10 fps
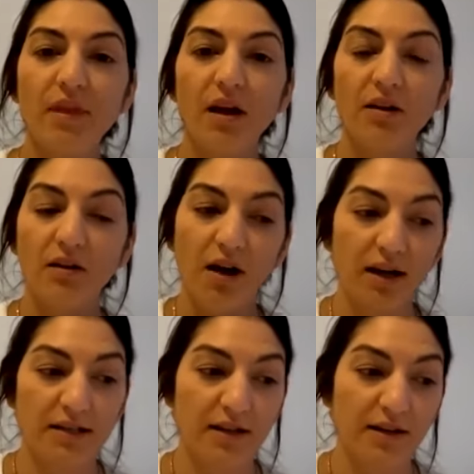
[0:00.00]
a
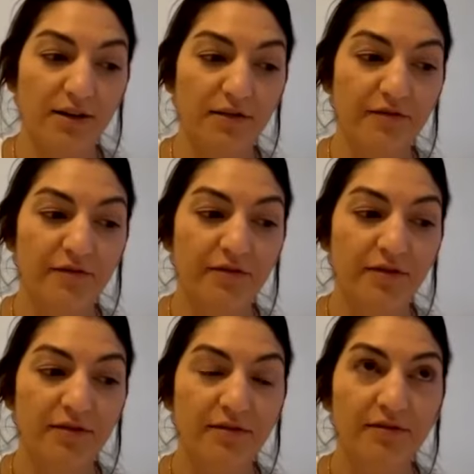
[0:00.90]
lot of
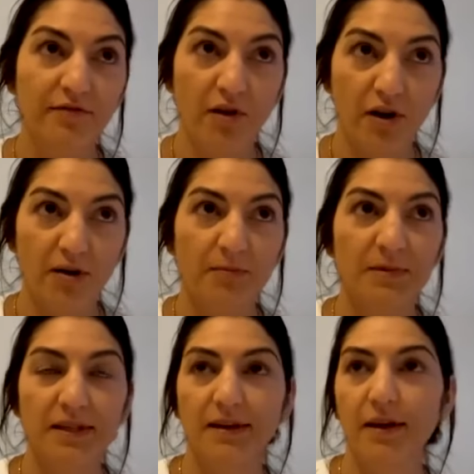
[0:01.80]
farms and